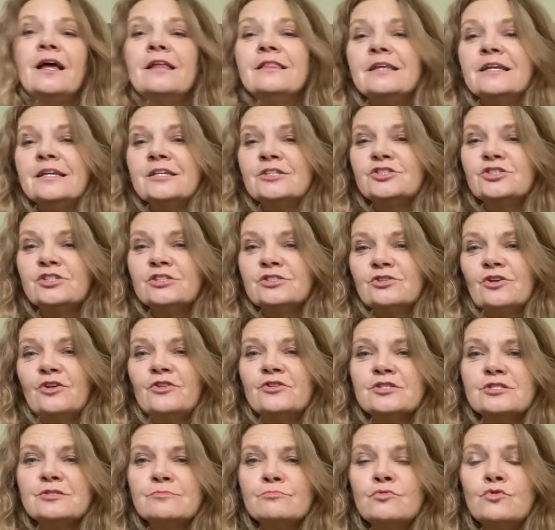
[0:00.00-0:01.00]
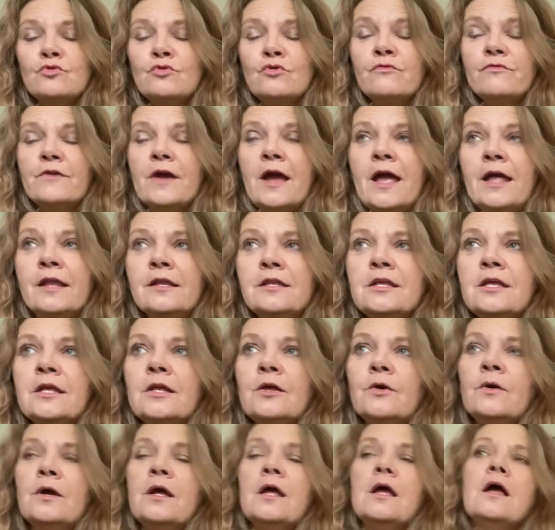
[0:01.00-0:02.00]
I think it's just all this move. And, you
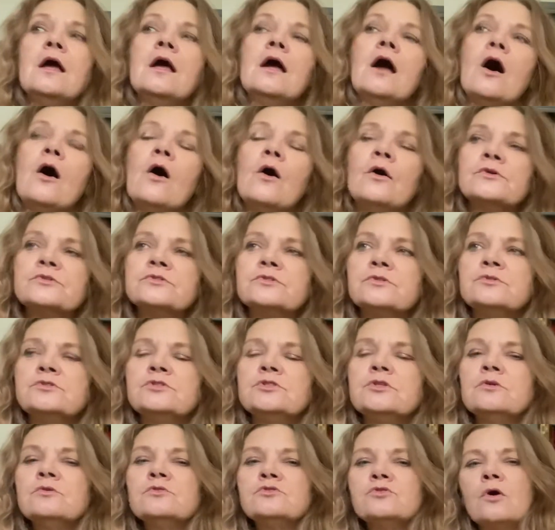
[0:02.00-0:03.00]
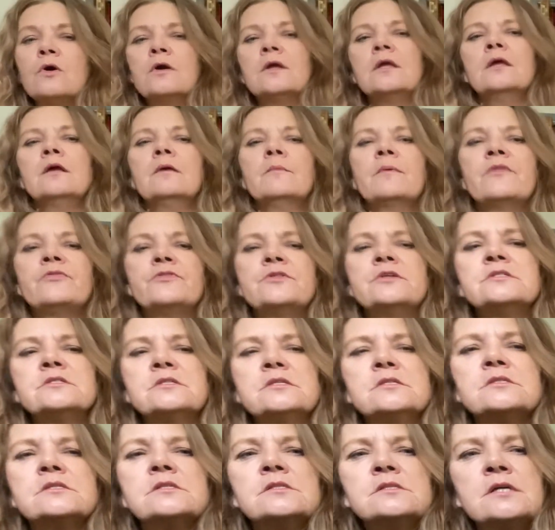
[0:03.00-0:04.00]
know, also too talking about this
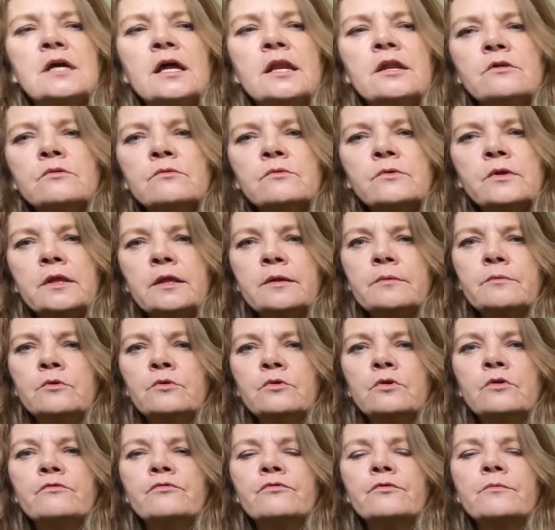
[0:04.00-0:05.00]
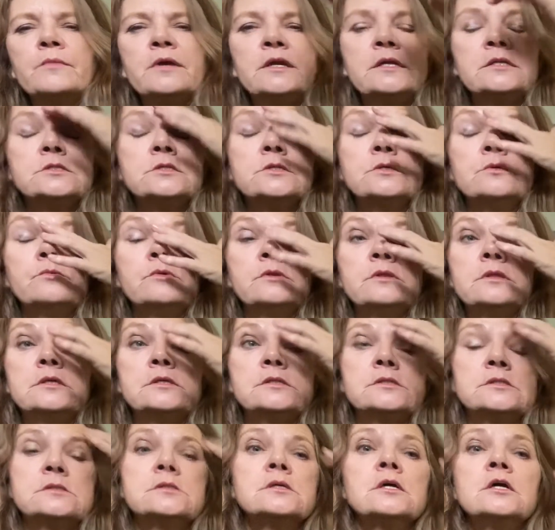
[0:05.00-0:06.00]
this is kind of really good for me too with
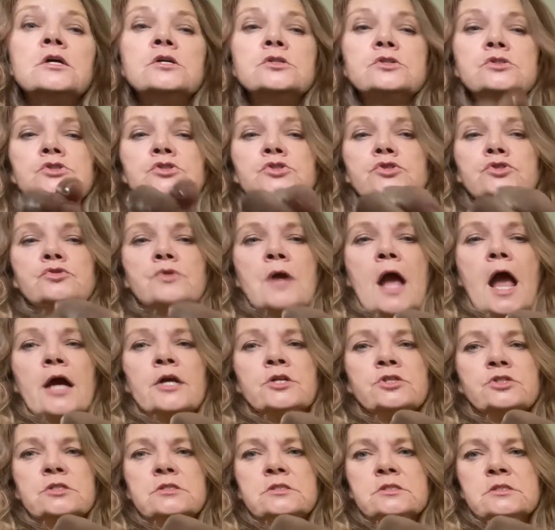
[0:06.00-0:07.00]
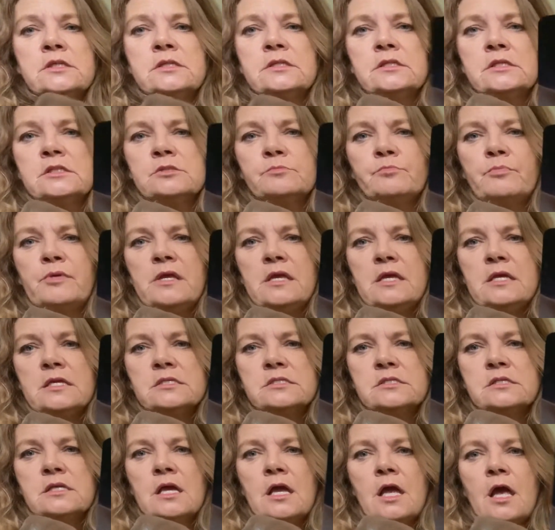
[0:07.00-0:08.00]
this distractions in this
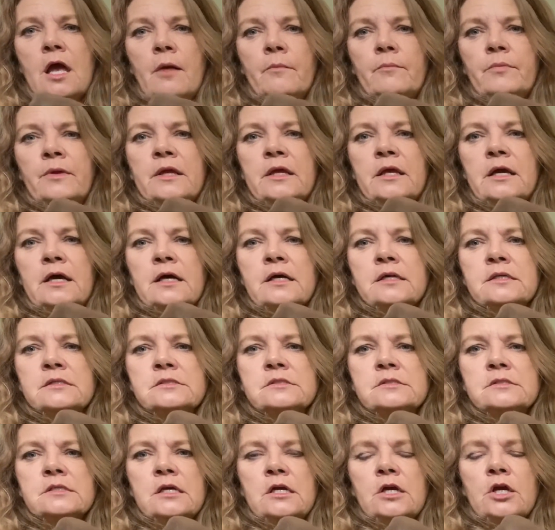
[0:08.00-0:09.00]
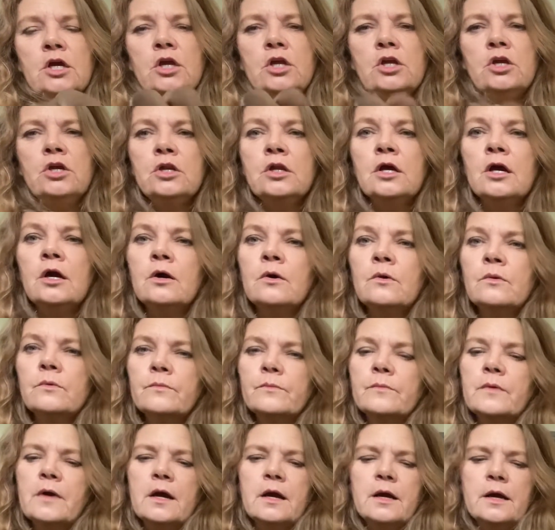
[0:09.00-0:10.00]
piece because you
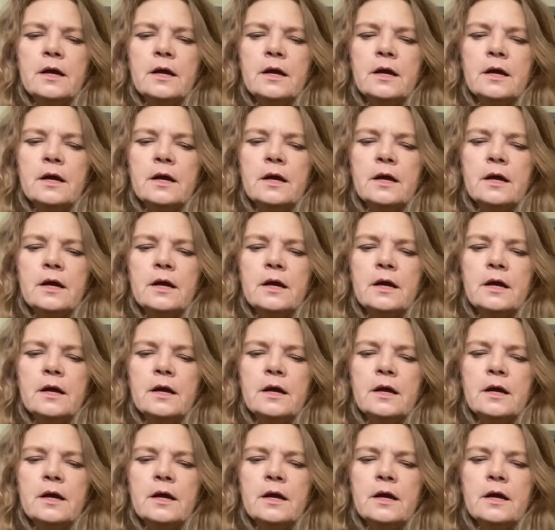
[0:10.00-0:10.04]
know